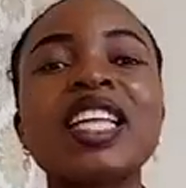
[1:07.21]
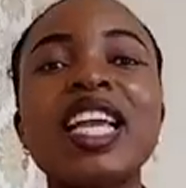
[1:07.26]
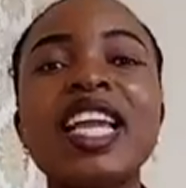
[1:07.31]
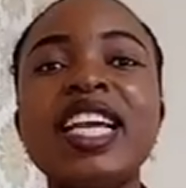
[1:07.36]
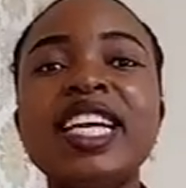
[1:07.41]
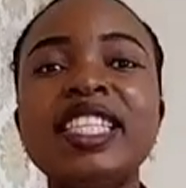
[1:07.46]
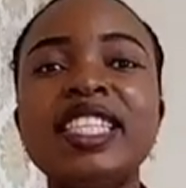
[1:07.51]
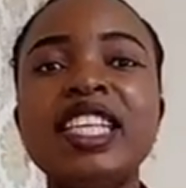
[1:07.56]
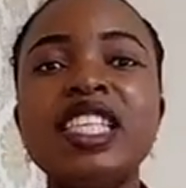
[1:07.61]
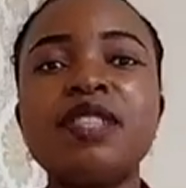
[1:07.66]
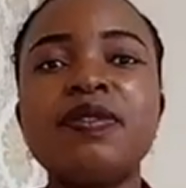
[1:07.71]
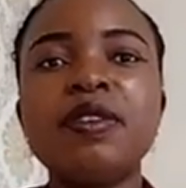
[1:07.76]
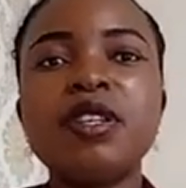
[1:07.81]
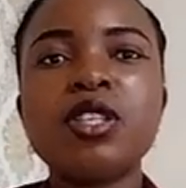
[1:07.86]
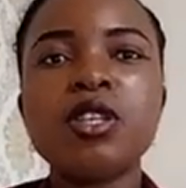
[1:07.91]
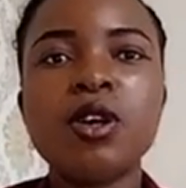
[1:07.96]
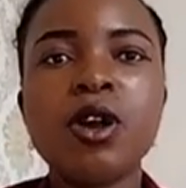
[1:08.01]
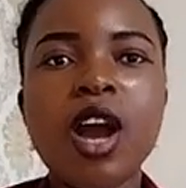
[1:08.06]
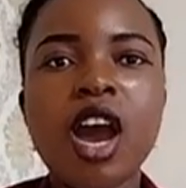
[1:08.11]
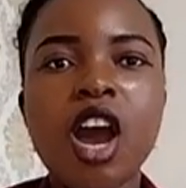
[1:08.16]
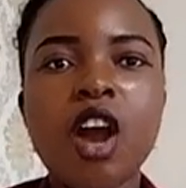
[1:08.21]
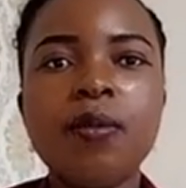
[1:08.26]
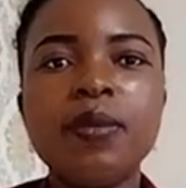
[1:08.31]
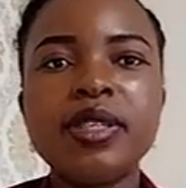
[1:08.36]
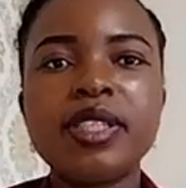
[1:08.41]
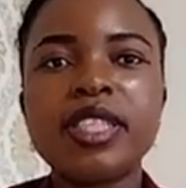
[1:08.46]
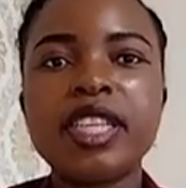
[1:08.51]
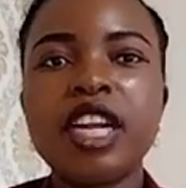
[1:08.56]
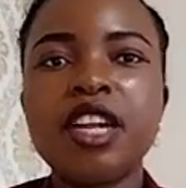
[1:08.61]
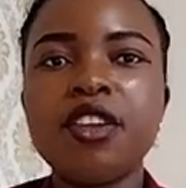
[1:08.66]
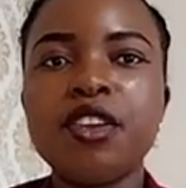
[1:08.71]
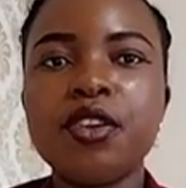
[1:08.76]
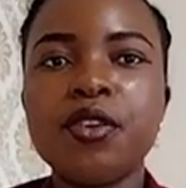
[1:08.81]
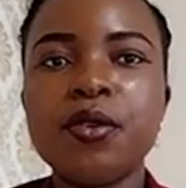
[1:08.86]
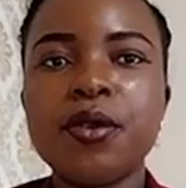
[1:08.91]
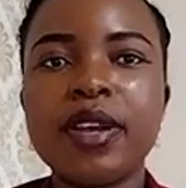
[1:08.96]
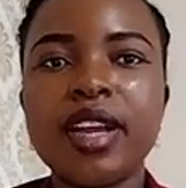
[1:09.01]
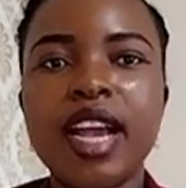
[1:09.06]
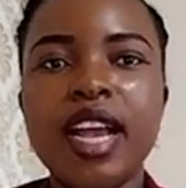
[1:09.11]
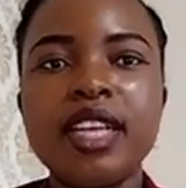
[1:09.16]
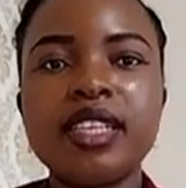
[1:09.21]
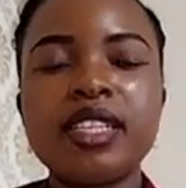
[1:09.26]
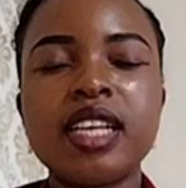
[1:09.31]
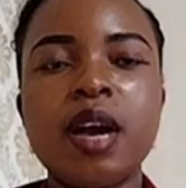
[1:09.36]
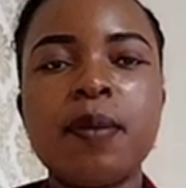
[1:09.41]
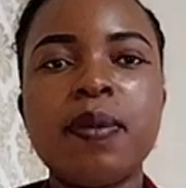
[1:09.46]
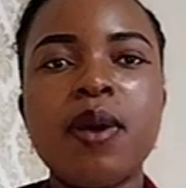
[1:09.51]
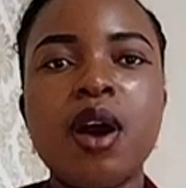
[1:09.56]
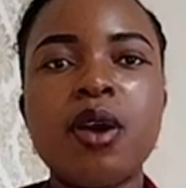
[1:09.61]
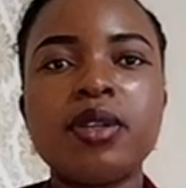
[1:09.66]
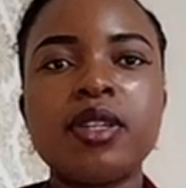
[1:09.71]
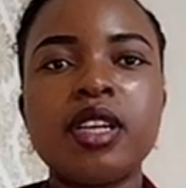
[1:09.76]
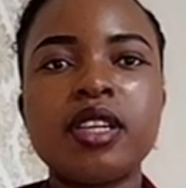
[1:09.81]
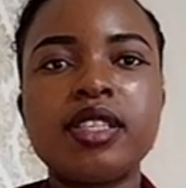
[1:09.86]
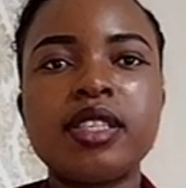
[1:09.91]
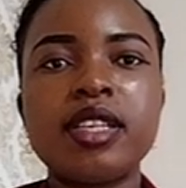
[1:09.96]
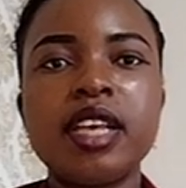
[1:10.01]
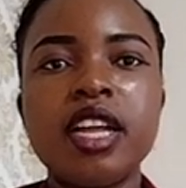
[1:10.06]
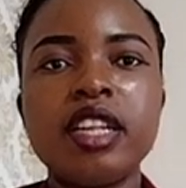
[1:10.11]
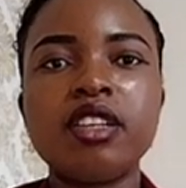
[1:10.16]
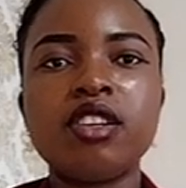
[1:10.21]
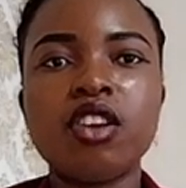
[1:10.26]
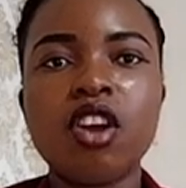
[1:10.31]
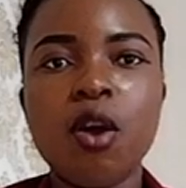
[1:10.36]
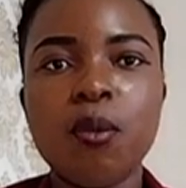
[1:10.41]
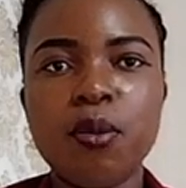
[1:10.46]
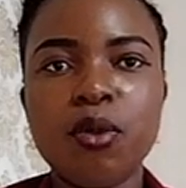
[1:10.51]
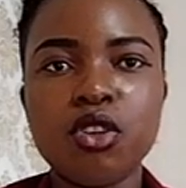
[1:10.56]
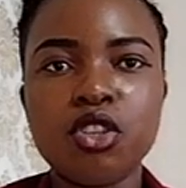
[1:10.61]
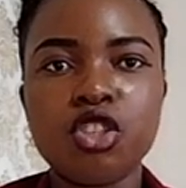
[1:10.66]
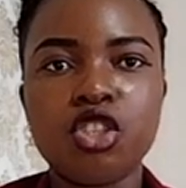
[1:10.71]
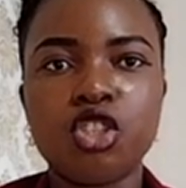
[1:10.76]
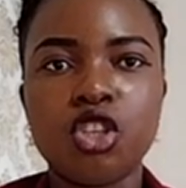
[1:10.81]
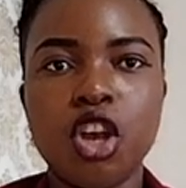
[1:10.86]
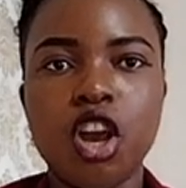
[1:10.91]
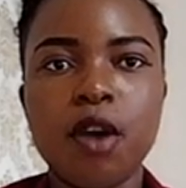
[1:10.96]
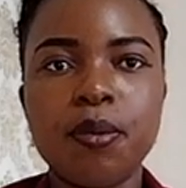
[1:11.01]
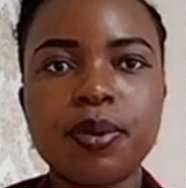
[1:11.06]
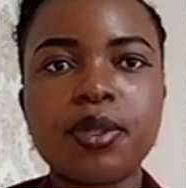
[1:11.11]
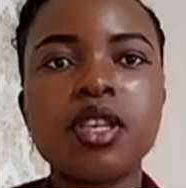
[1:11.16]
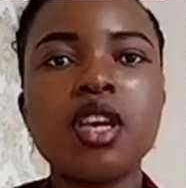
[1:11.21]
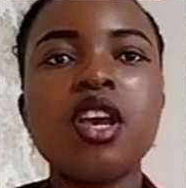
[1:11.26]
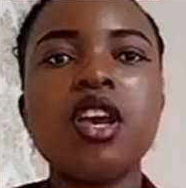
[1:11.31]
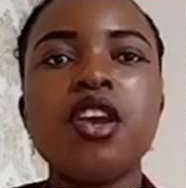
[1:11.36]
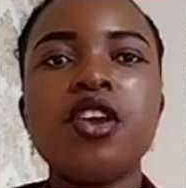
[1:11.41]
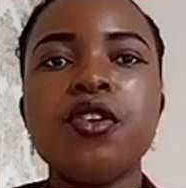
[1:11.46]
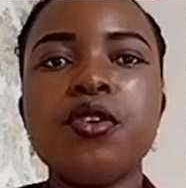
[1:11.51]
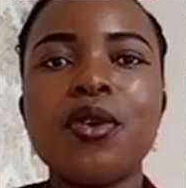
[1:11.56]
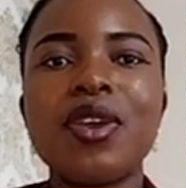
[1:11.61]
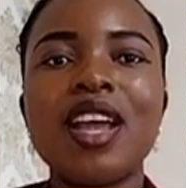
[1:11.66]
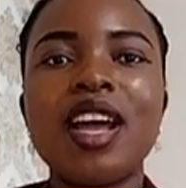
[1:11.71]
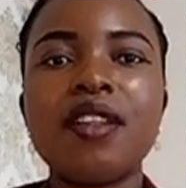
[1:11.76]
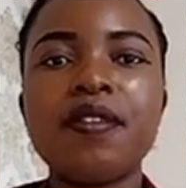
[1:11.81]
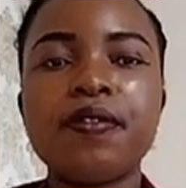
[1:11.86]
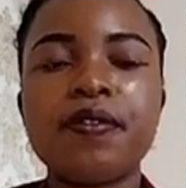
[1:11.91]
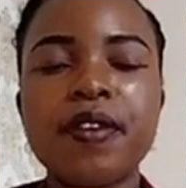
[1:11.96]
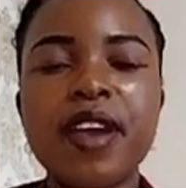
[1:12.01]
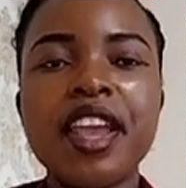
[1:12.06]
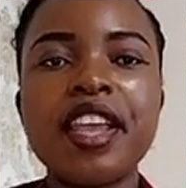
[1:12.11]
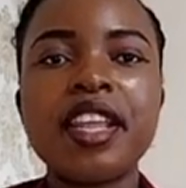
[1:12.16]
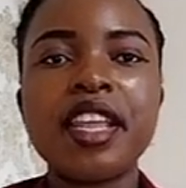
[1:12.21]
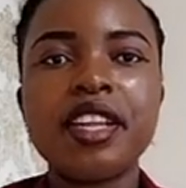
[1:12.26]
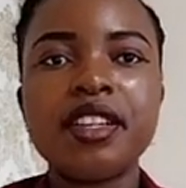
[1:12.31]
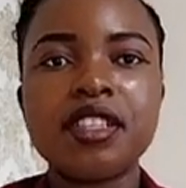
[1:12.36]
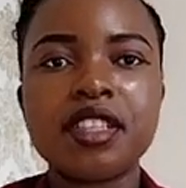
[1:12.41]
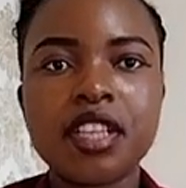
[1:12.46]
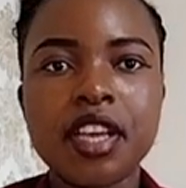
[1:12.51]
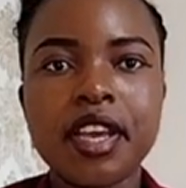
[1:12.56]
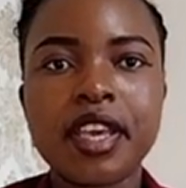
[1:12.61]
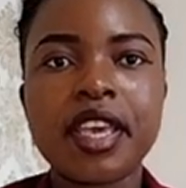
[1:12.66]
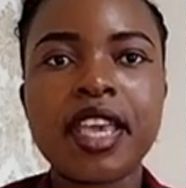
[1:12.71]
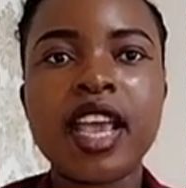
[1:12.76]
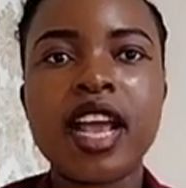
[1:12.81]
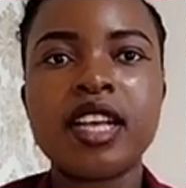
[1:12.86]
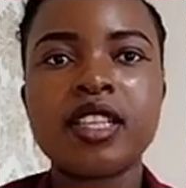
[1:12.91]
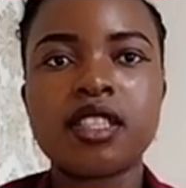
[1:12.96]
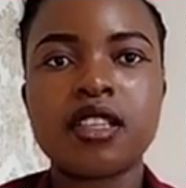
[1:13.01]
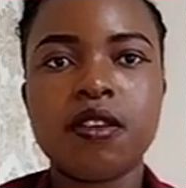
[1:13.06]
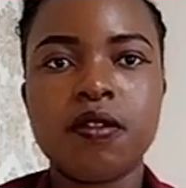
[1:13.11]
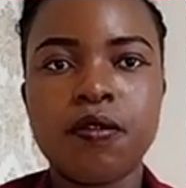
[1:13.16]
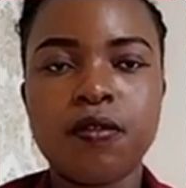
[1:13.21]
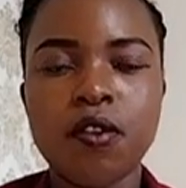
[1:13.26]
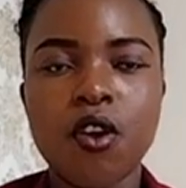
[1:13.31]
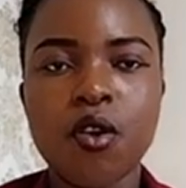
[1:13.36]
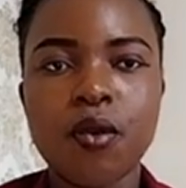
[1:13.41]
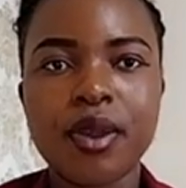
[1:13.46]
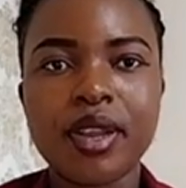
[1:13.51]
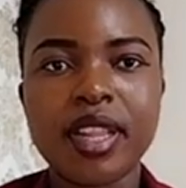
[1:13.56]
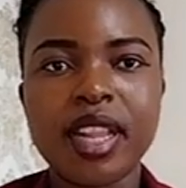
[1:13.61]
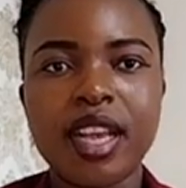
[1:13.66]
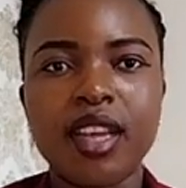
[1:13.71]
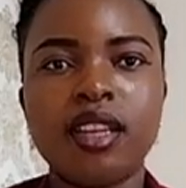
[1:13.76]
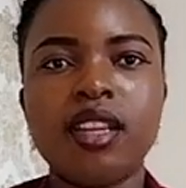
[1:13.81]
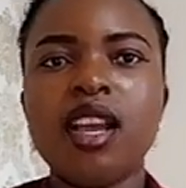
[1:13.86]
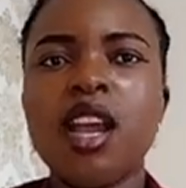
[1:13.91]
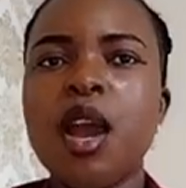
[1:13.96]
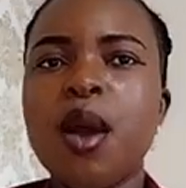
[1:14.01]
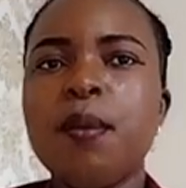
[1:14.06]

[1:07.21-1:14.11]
In this video, I'll be telling you guys about the 10 common jobs you can find in Turkey as a foreigner.